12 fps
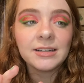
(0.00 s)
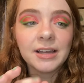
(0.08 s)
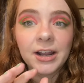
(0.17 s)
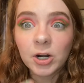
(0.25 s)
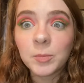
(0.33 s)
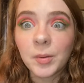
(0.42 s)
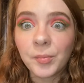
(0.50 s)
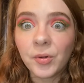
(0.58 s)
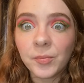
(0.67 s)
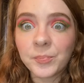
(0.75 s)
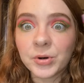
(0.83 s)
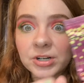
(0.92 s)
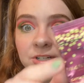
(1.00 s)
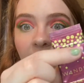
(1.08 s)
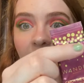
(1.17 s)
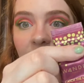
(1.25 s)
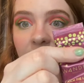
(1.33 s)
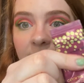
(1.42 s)
air bubble burst
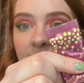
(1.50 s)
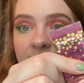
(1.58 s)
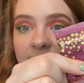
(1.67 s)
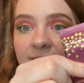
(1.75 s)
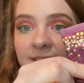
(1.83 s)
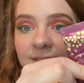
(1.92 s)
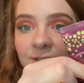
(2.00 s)
out of this,